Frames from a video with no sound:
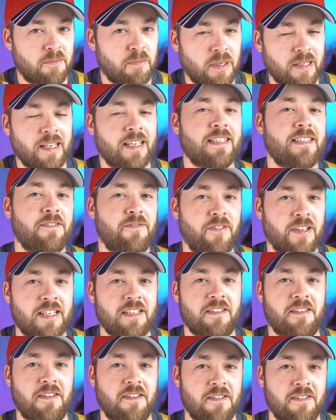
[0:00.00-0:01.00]
But let's
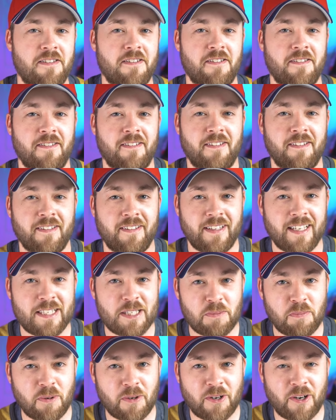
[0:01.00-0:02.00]
fix this.
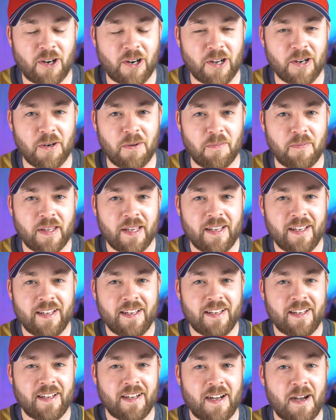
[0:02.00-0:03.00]
Let's put on
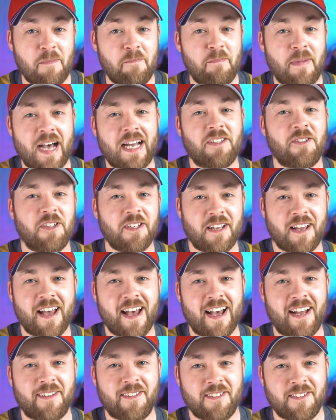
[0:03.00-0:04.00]
a matching
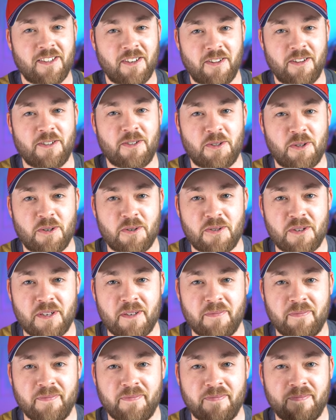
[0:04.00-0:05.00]
hat to this
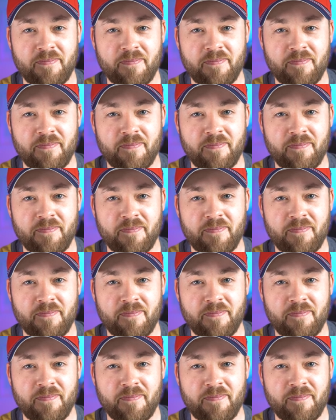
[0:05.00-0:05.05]
jersey.